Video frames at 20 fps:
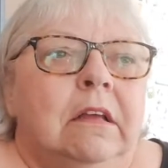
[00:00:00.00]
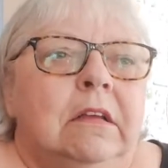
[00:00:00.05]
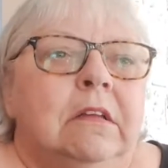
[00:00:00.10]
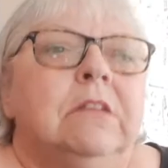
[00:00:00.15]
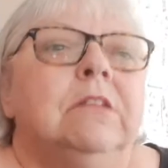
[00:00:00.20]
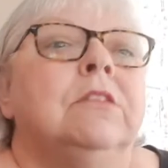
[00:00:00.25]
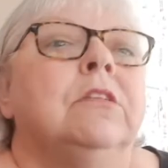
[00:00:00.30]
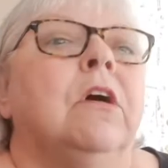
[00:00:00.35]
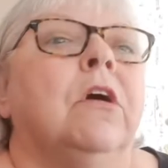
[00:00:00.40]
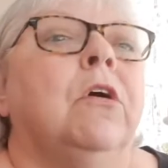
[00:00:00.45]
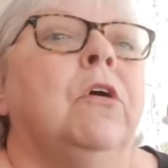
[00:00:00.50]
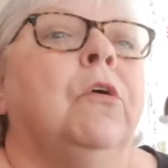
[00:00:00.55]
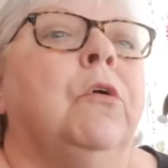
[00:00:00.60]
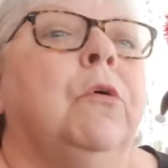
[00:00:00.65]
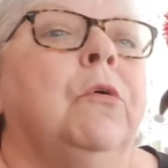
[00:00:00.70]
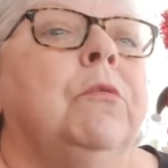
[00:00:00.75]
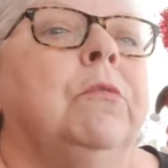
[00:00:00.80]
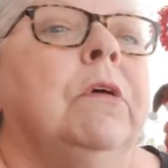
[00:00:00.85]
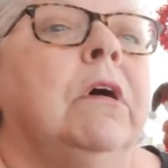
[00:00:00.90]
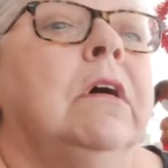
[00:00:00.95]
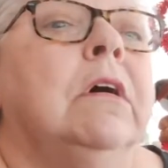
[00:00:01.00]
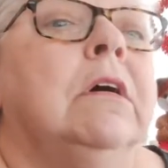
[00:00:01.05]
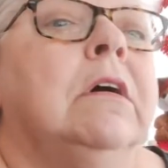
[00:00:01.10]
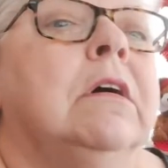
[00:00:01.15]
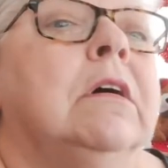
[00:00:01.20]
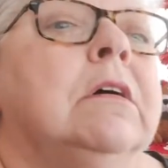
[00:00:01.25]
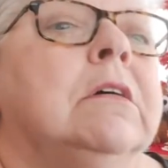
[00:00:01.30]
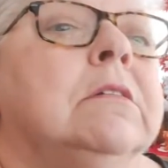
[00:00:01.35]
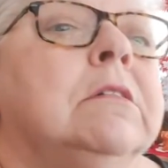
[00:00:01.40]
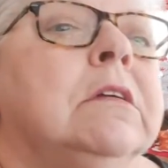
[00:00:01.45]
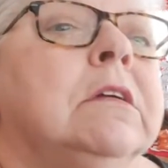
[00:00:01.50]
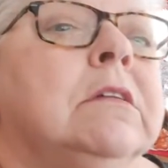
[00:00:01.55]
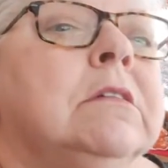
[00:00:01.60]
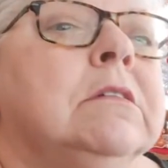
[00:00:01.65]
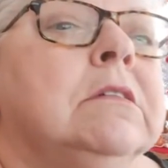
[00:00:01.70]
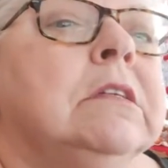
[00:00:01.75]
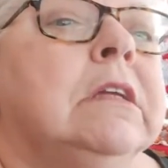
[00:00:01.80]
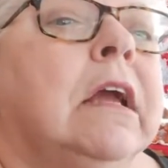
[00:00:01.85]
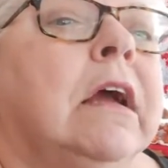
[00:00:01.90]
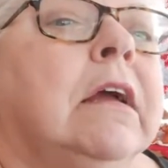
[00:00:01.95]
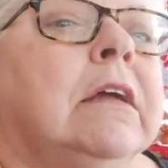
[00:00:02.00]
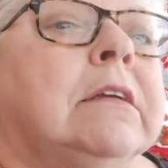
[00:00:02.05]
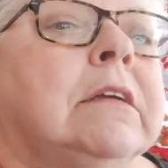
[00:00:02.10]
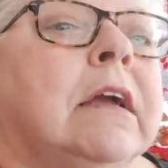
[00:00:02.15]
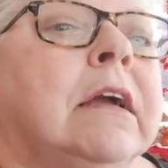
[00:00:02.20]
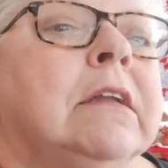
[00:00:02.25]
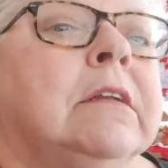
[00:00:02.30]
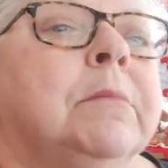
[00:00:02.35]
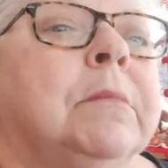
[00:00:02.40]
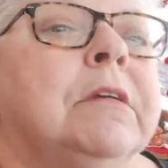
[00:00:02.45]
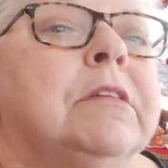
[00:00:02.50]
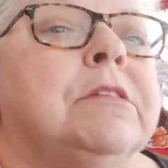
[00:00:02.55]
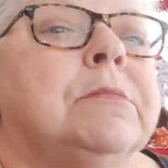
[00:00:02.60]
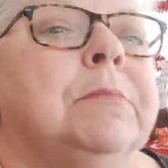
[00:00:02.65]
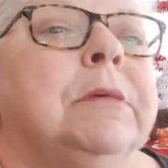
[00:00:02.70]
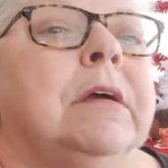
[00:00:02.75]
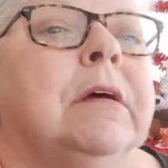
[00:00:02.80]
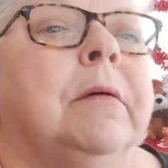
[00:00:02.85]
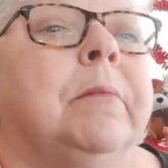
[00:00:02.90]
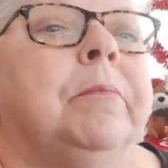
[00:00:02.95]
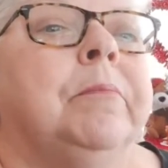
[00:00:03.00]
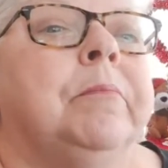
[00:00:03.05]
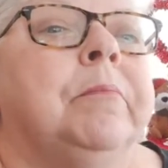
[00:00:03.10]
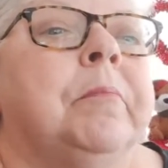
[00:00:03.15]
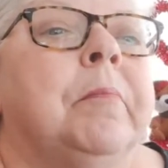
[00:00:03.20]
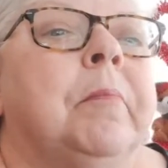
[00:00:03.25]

So, uh, yeah, it kind of messed me up.